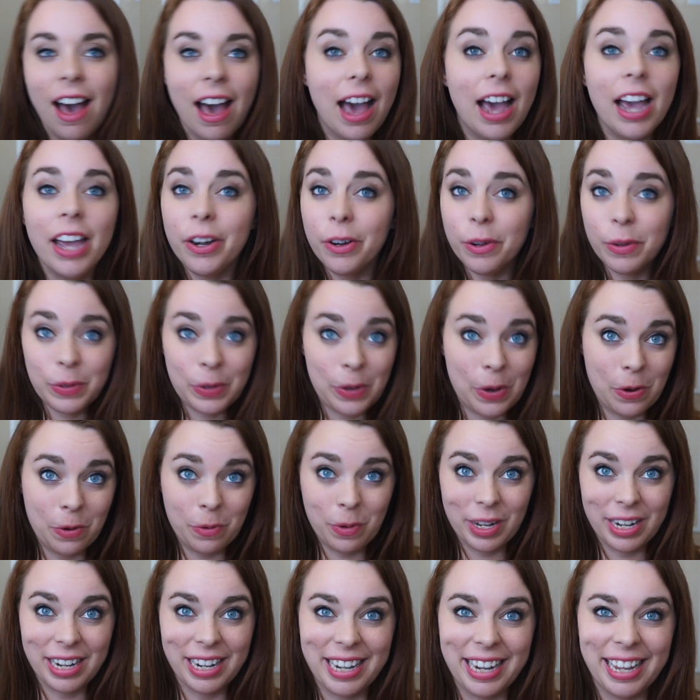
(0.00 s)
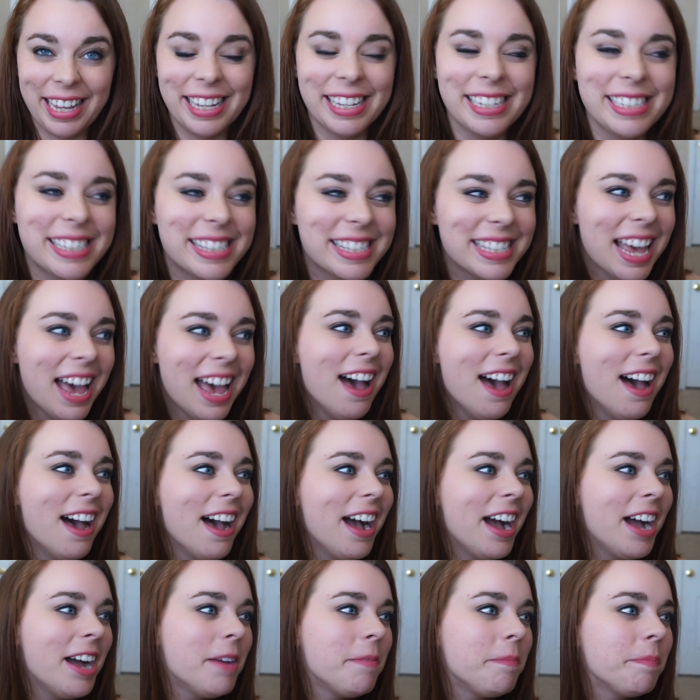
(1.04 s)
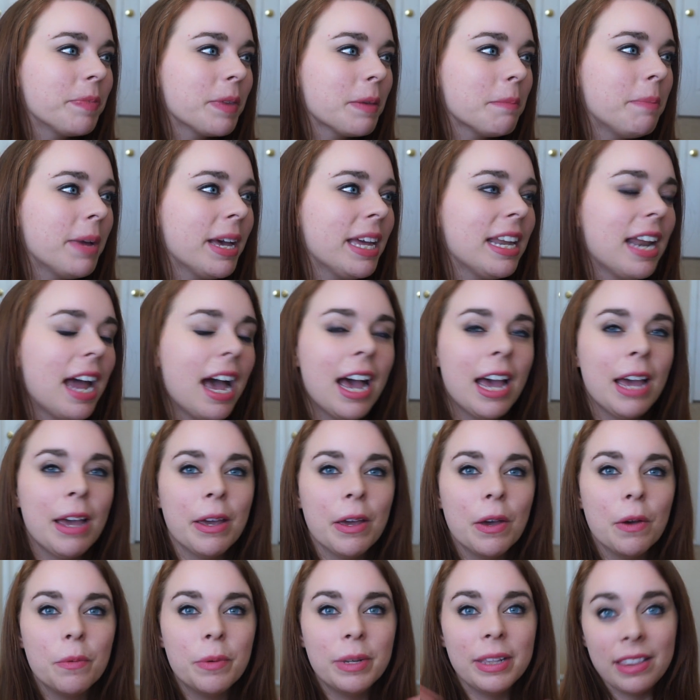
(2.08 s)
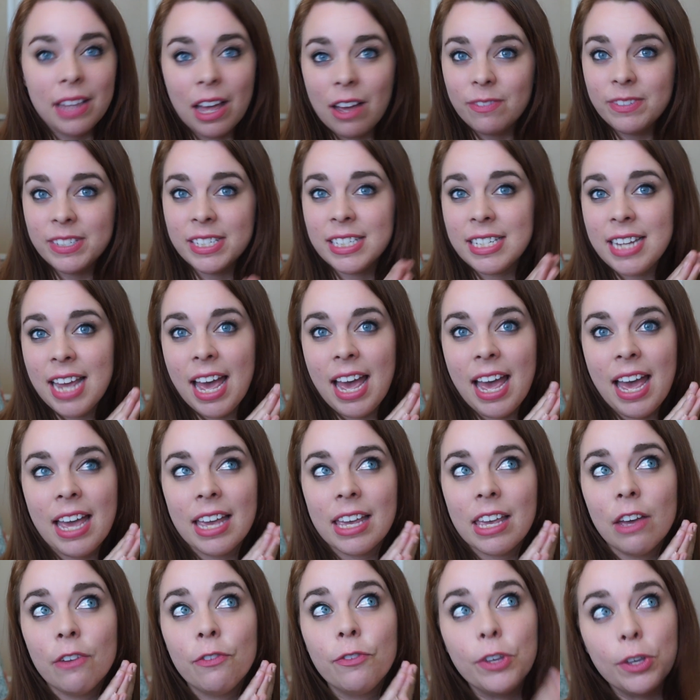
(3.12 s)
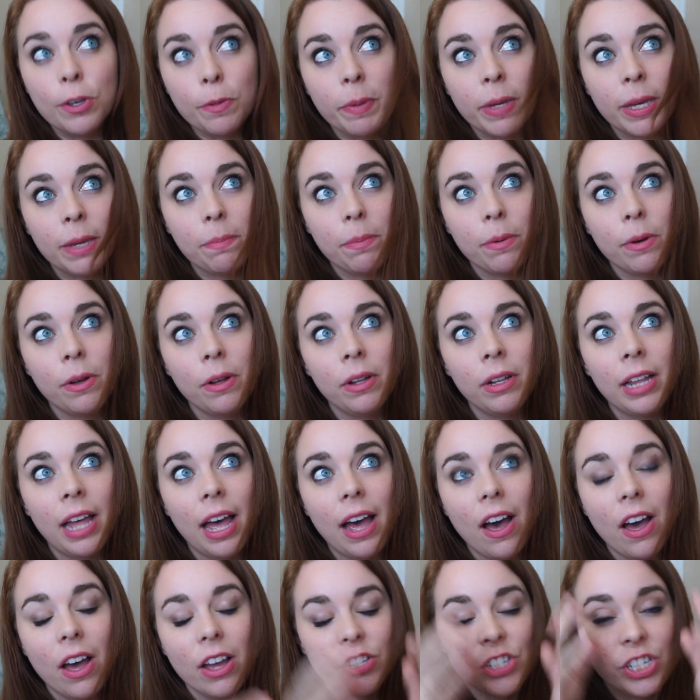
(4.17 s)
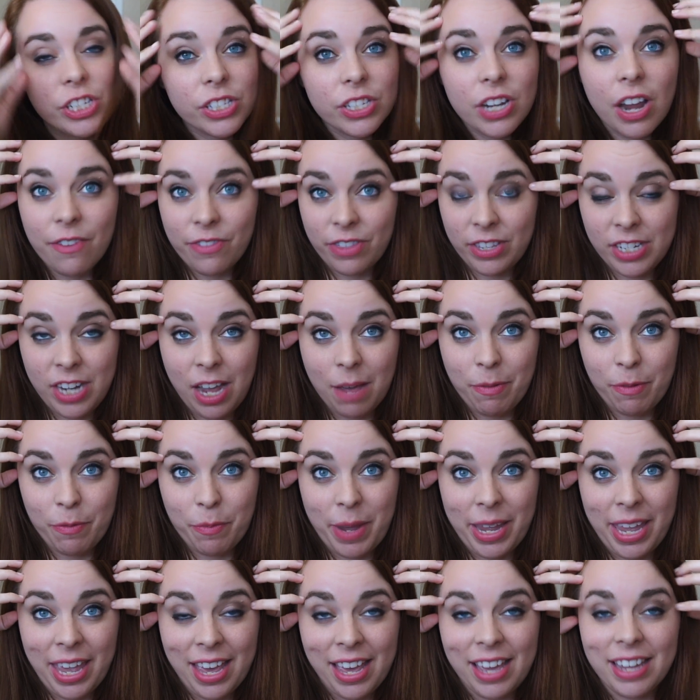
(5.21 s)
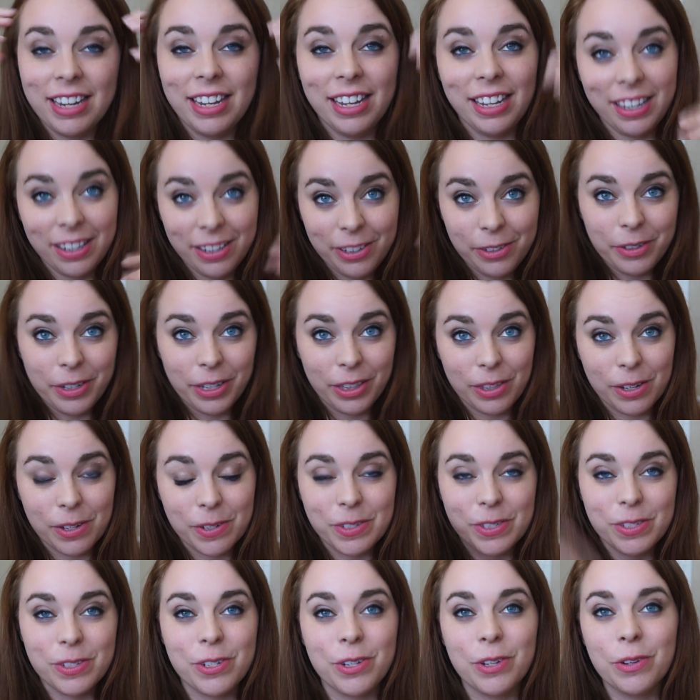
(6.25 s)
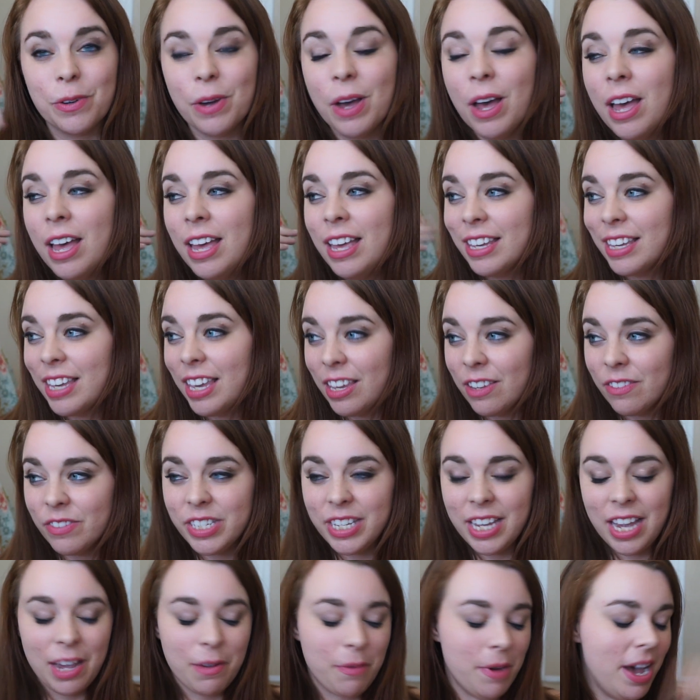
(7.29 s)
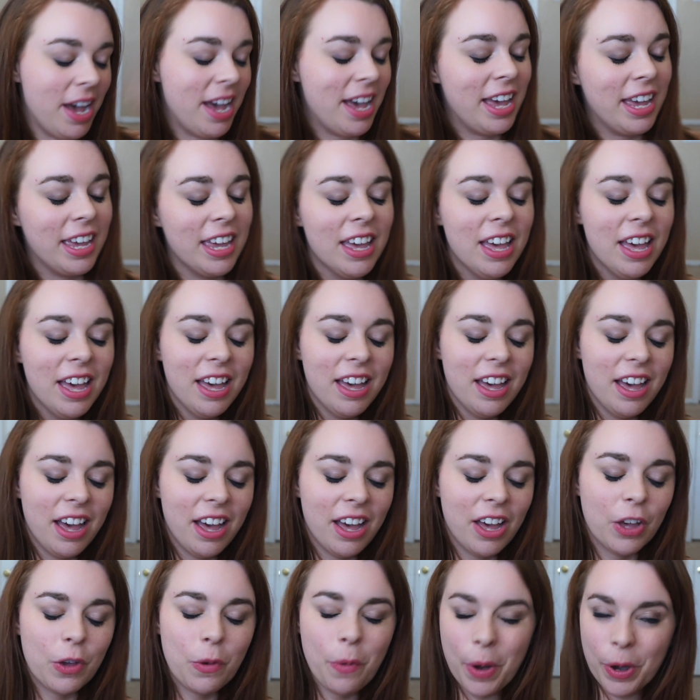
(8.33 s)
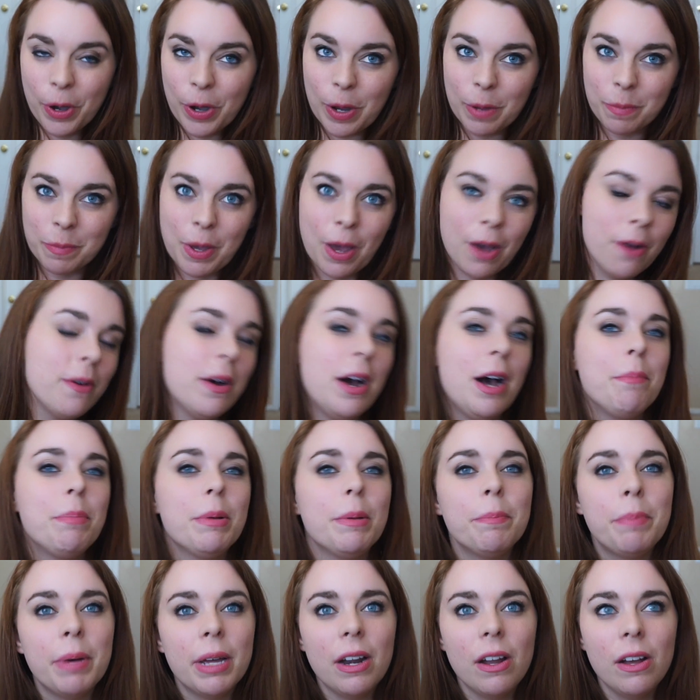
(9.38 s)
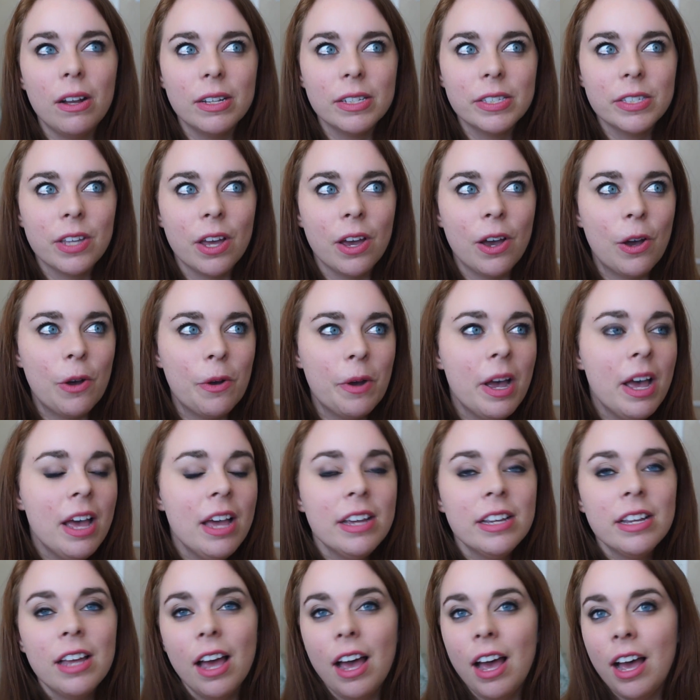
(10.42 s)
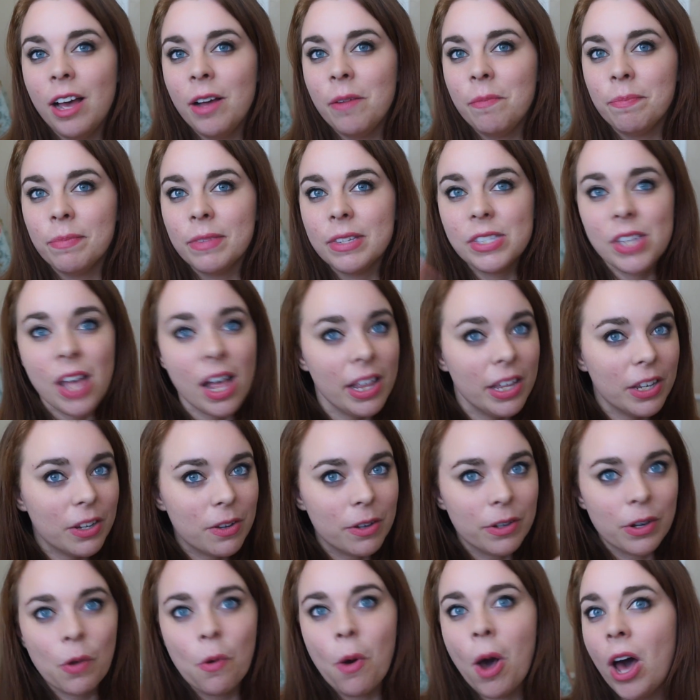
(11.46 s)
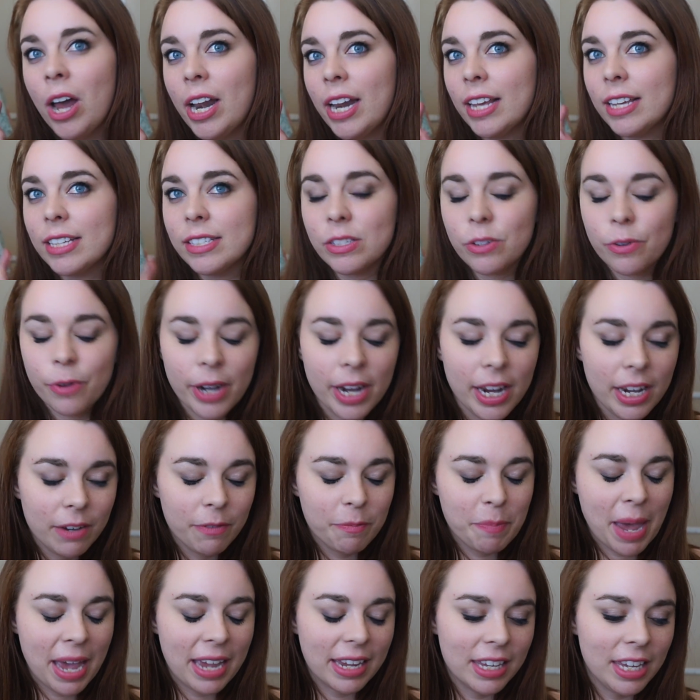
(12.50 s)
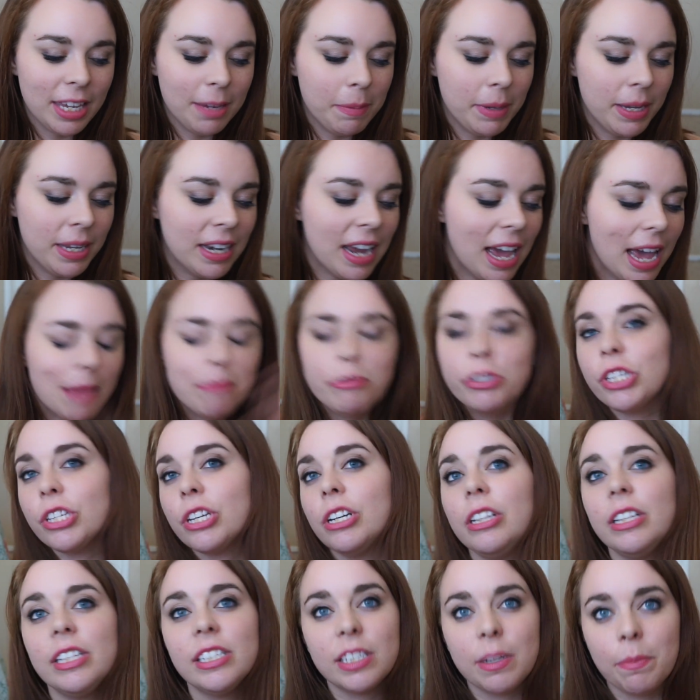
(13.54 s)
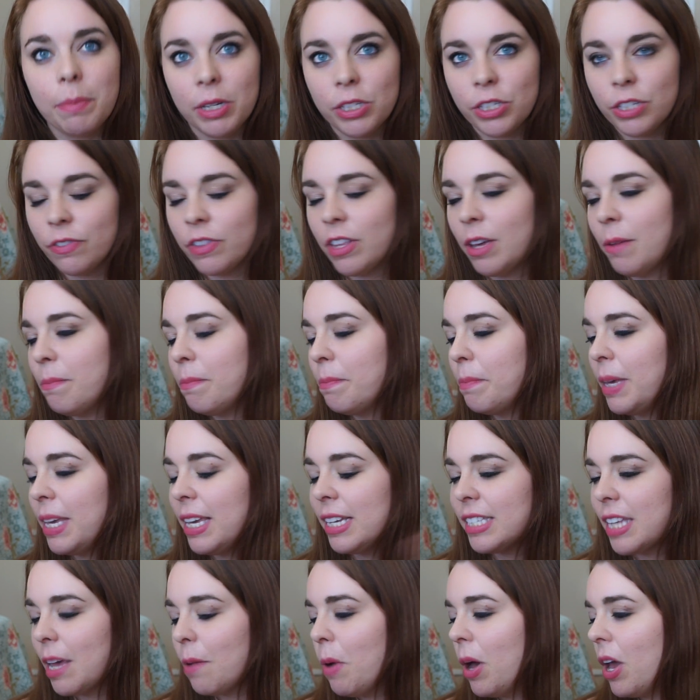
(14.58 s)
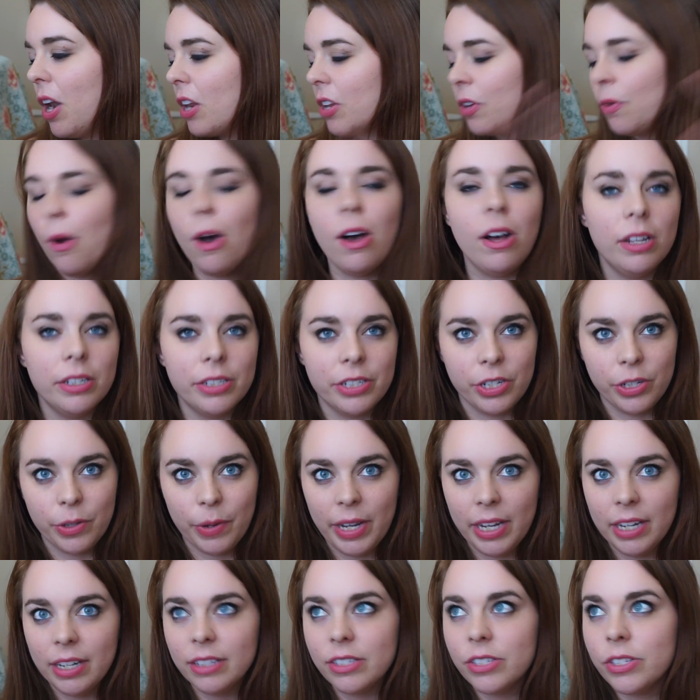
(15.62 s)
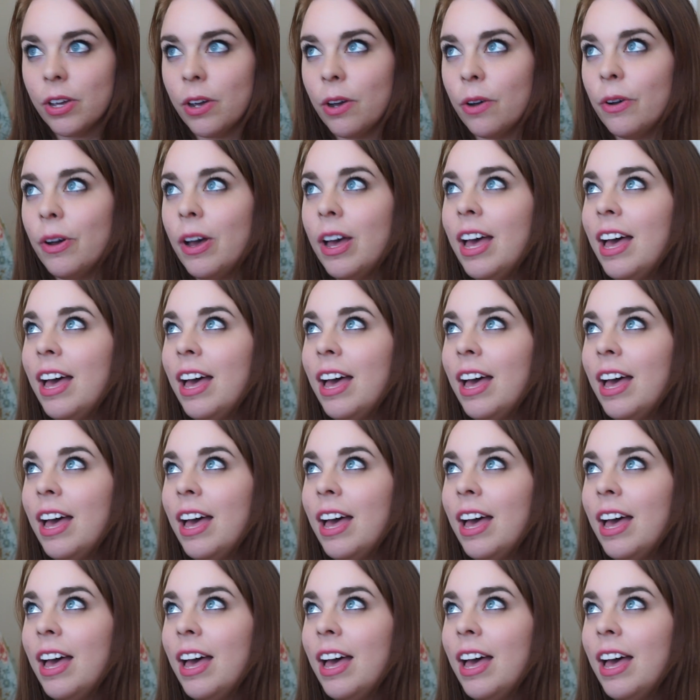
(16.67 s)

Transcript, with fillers: I don't know what it is, but I would love to tag a few people just off the top of my head, including those two, King of DIY, Aquarium Co-op, but also Solid Gold Aquatics, Creative Pet Keeping. I'm just going to list a bunch of them because I want you all to do it. So